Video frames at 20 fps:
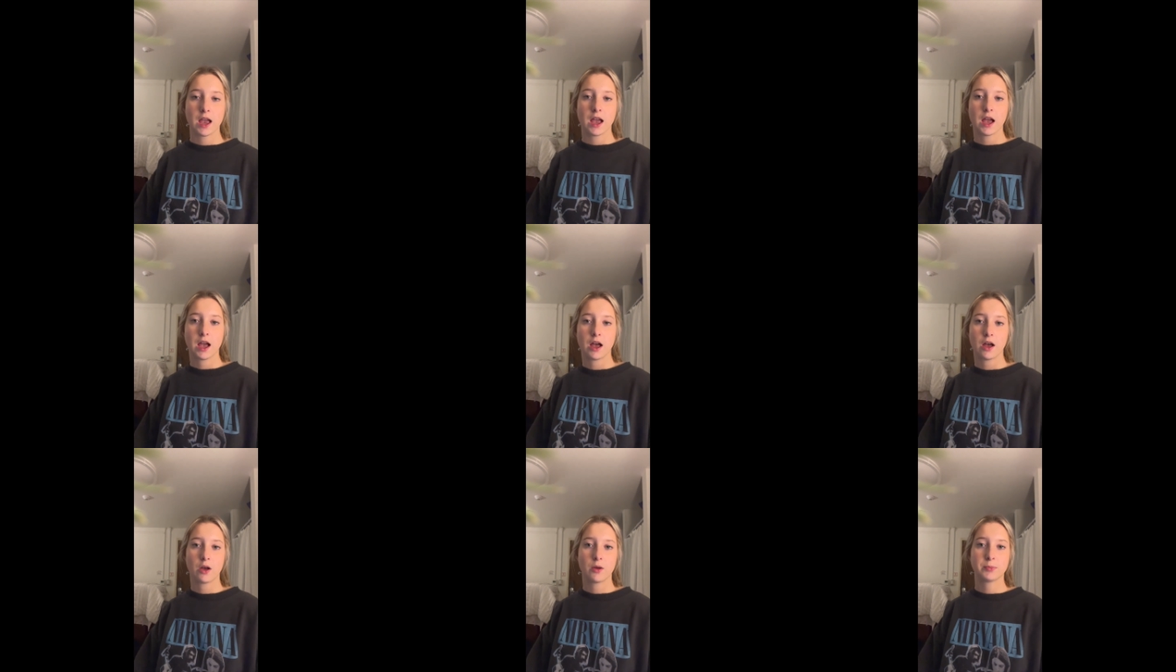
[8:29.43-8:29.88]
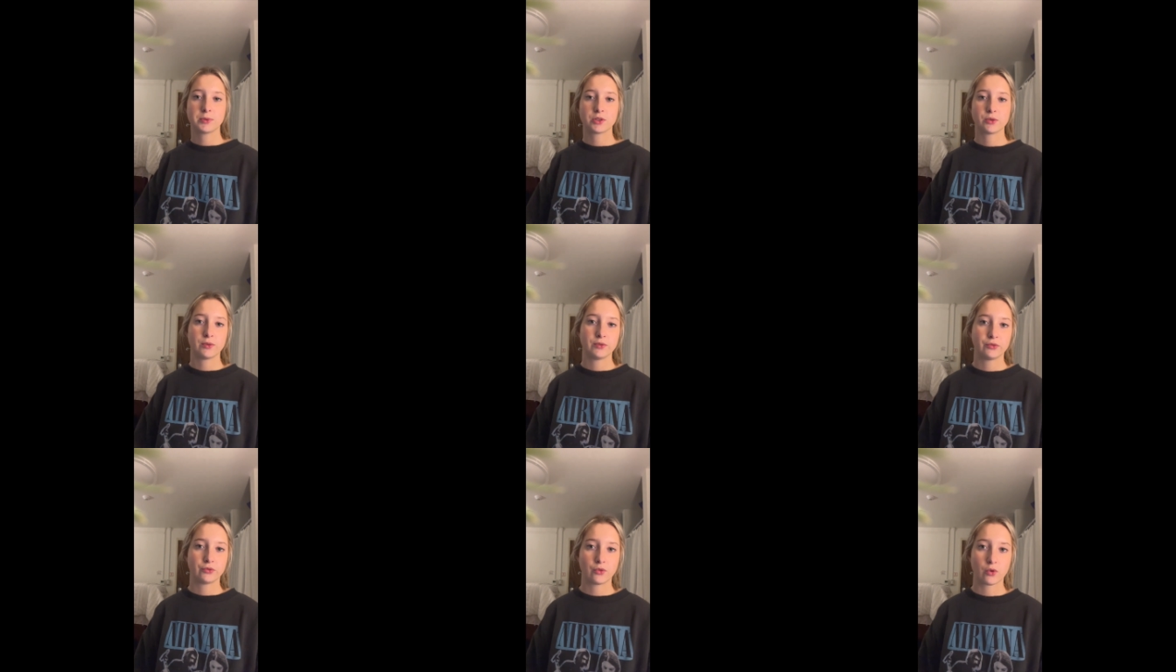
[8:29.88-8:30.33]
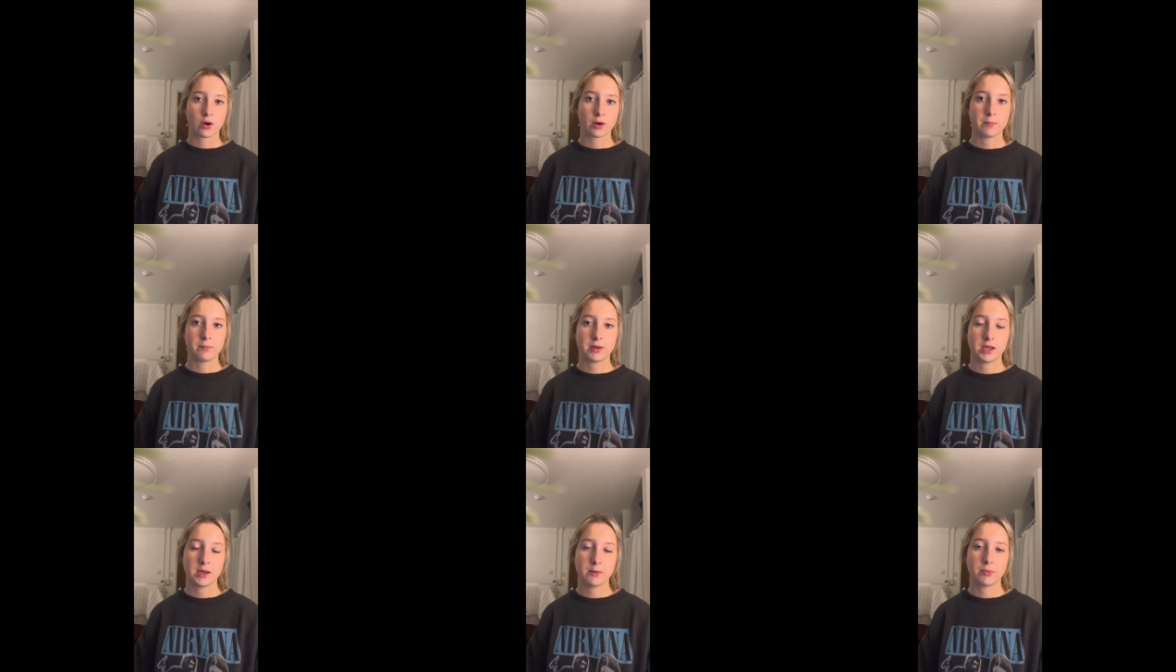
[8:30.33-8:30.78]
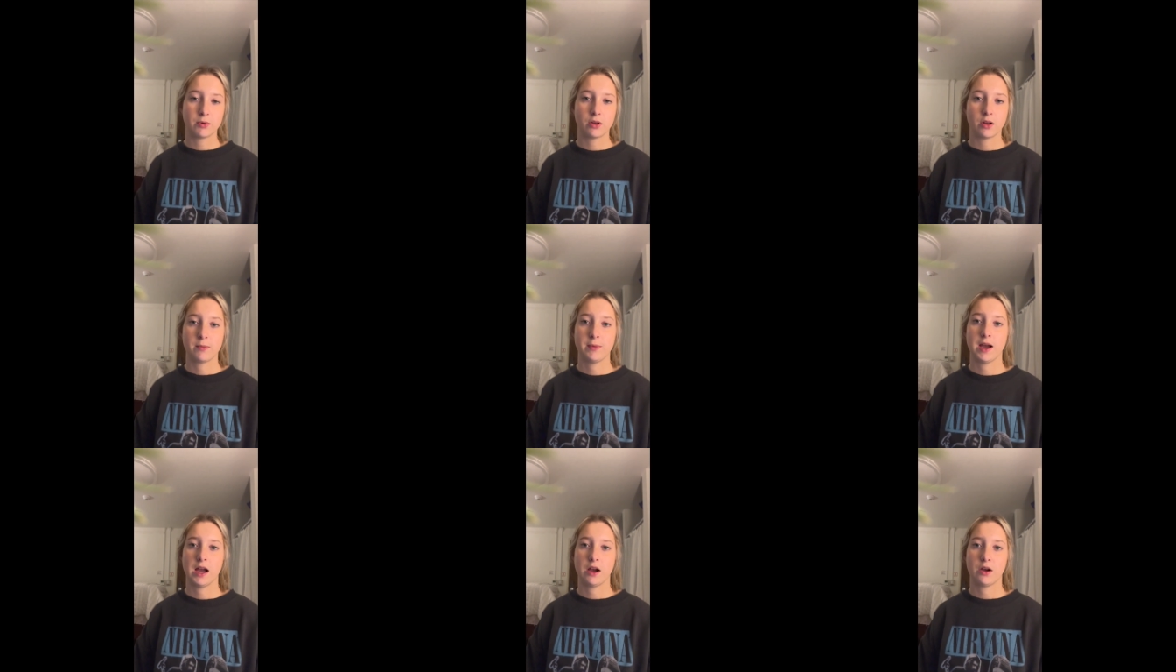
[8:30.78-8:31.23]
help to inform people
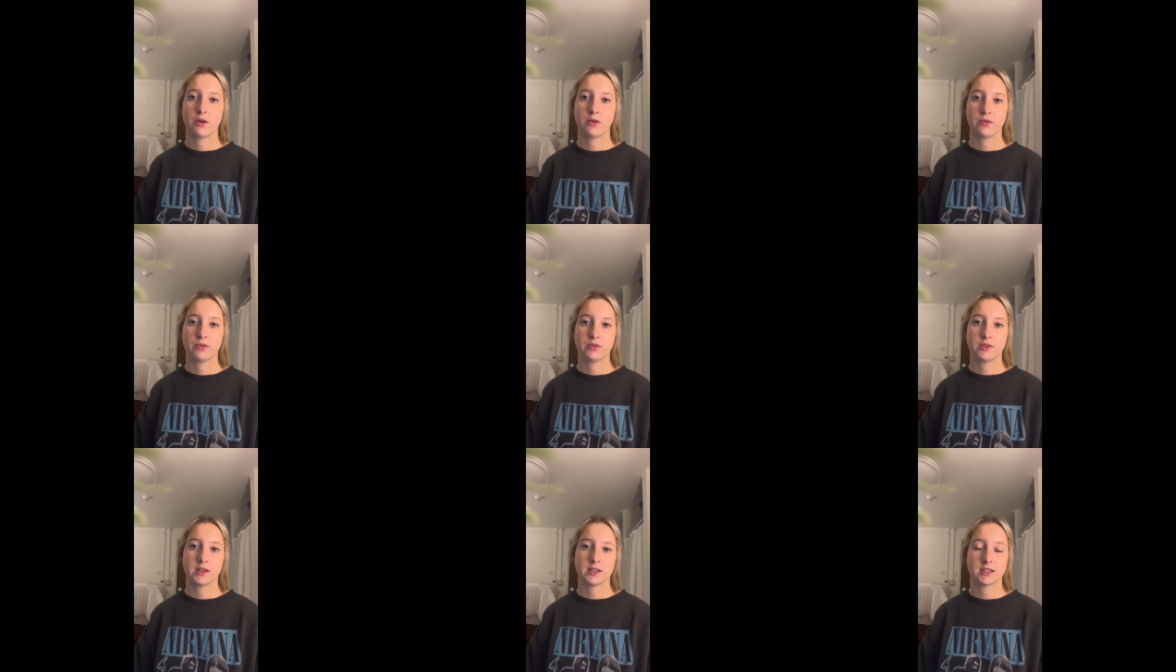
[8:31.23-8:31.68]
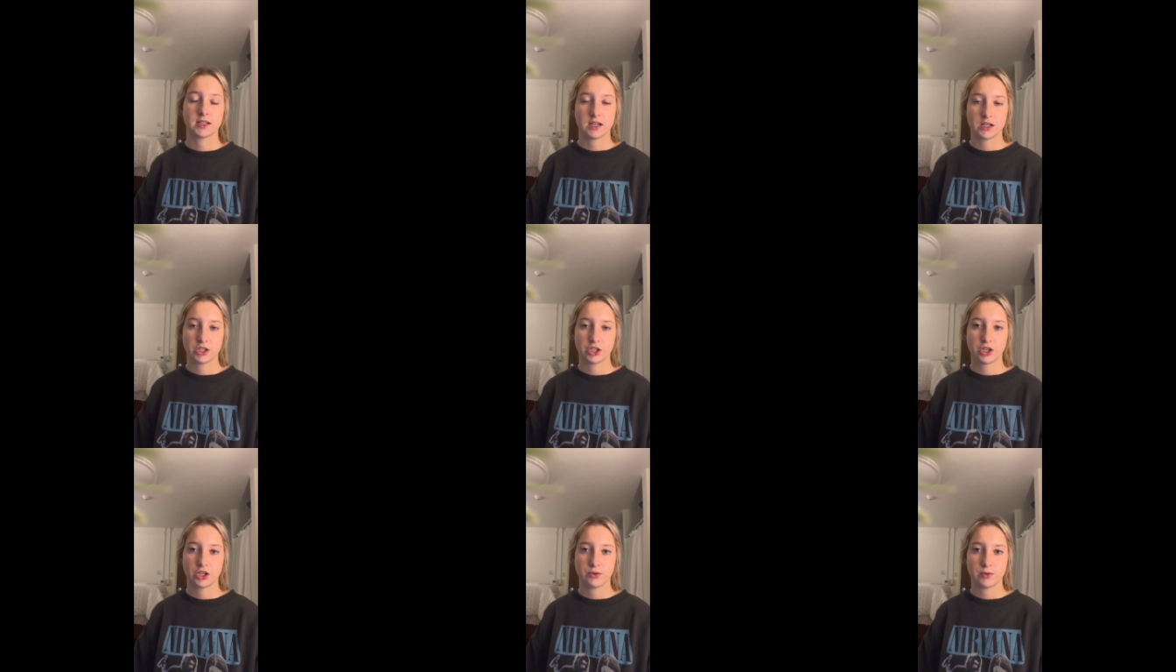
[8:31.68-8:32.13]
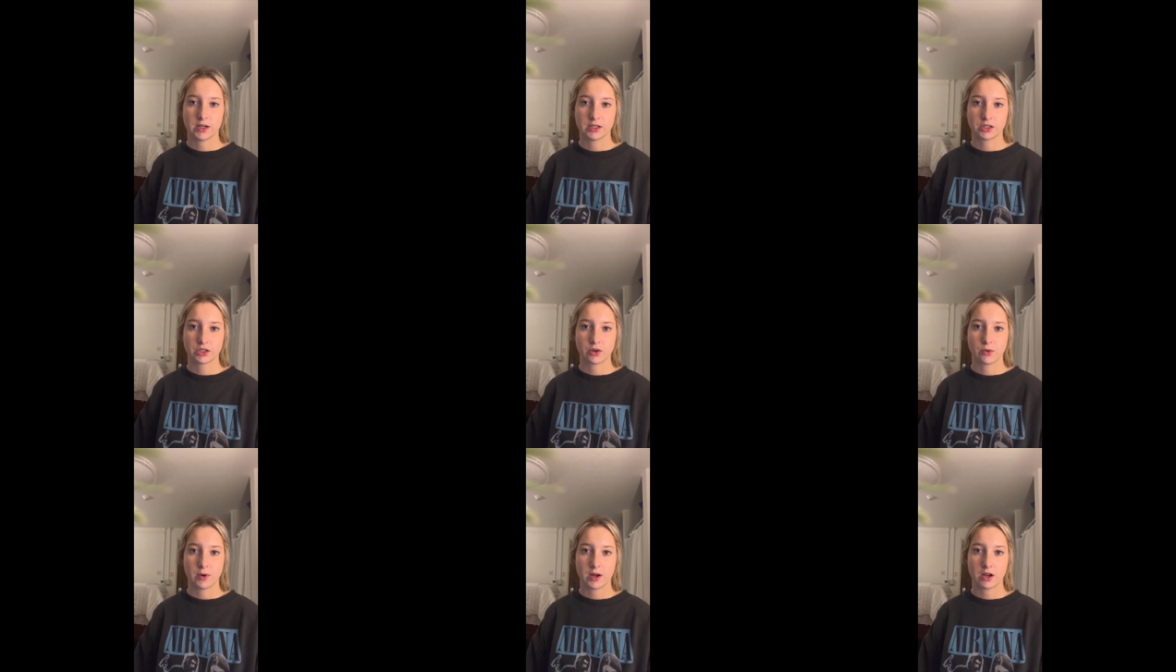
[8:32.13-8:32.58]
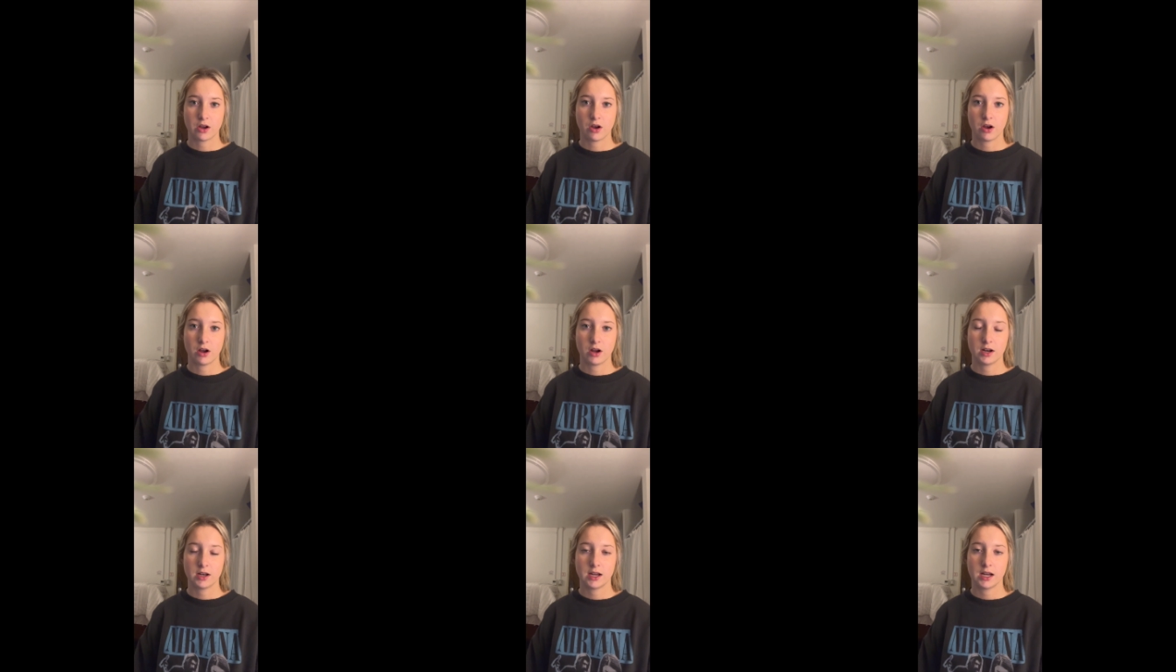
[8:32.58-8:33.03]
about this issue that's going
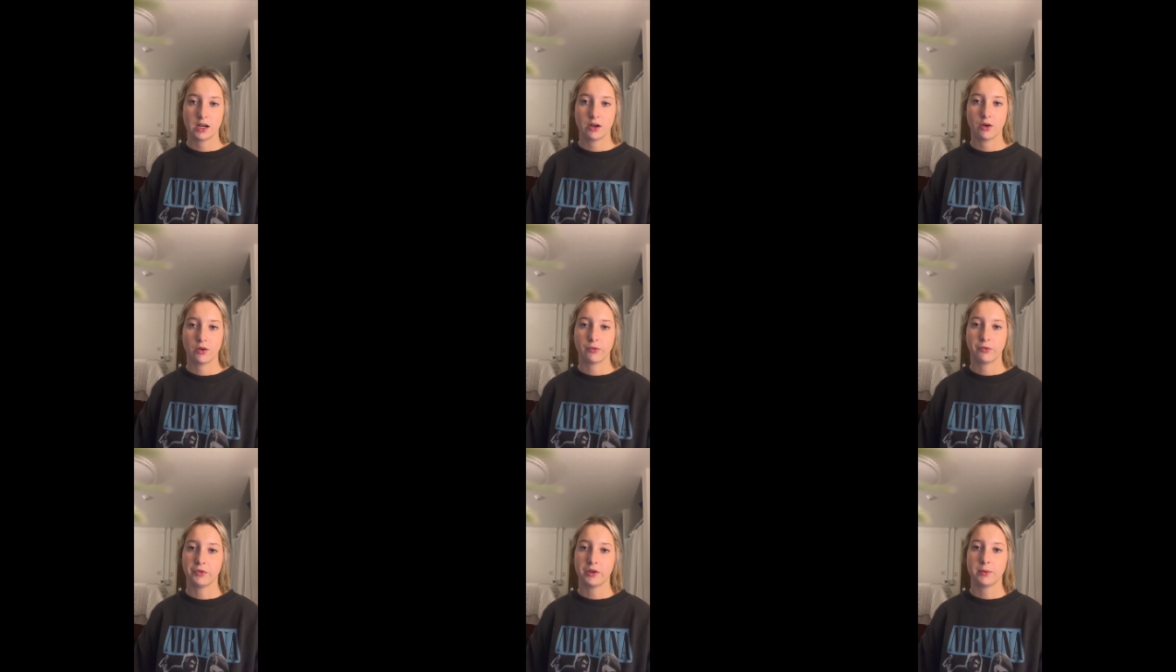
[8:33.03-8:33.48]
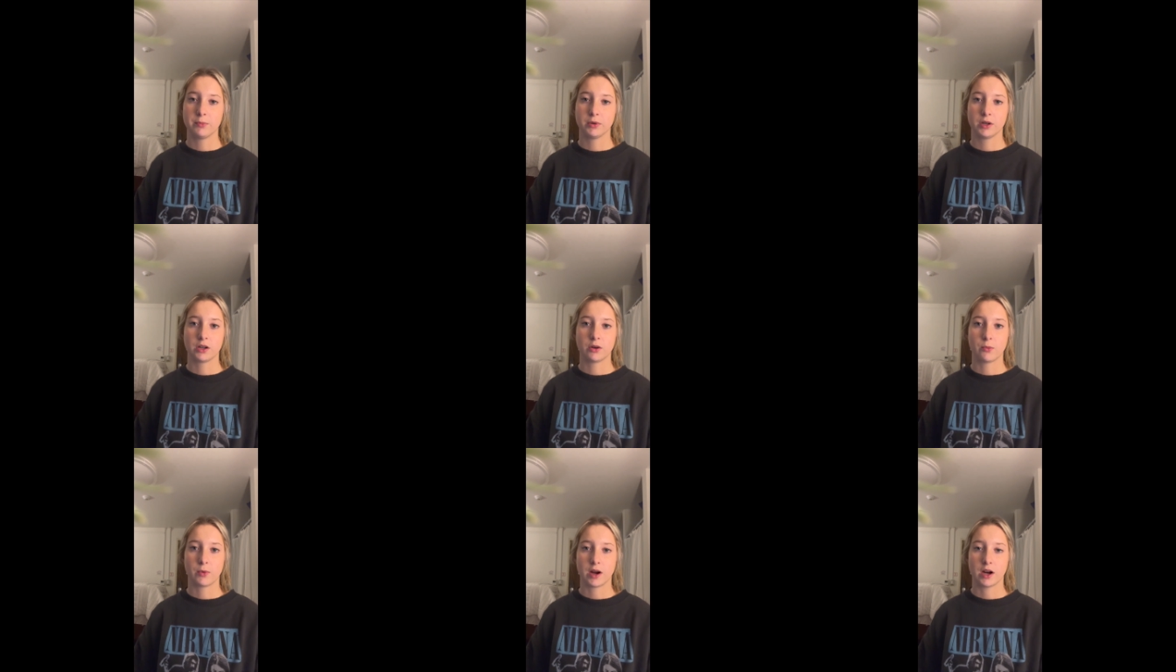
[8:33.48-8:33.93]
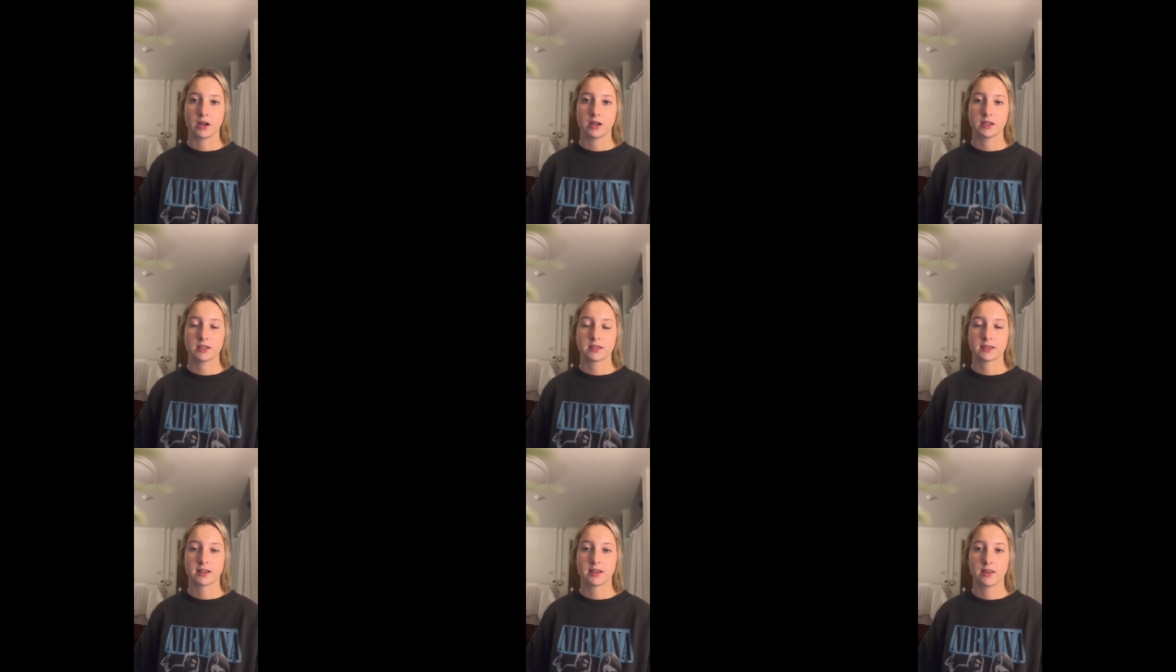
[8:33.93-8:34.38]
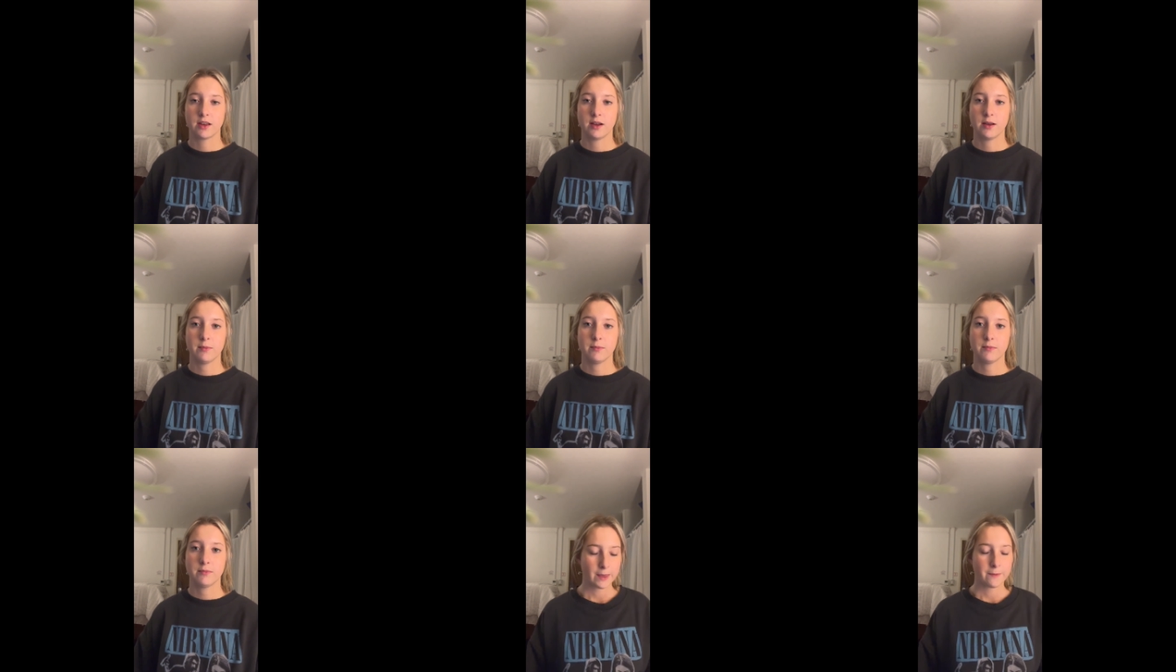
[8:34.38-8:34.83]
on and hopefully bring awareness to
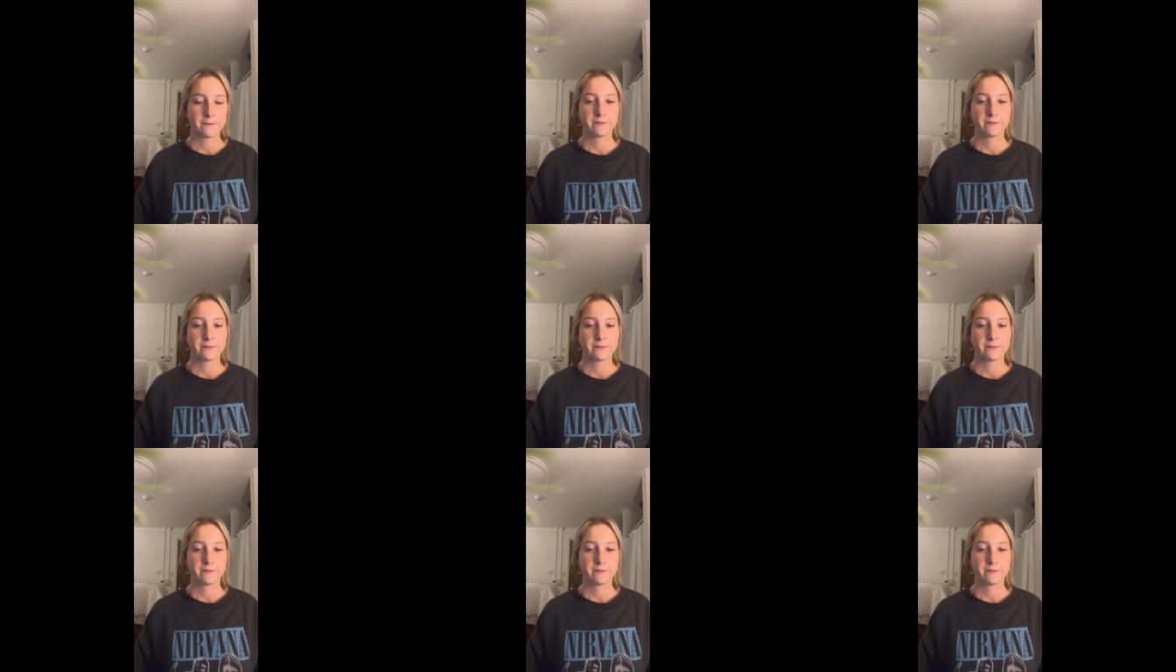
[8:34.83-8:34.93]
them.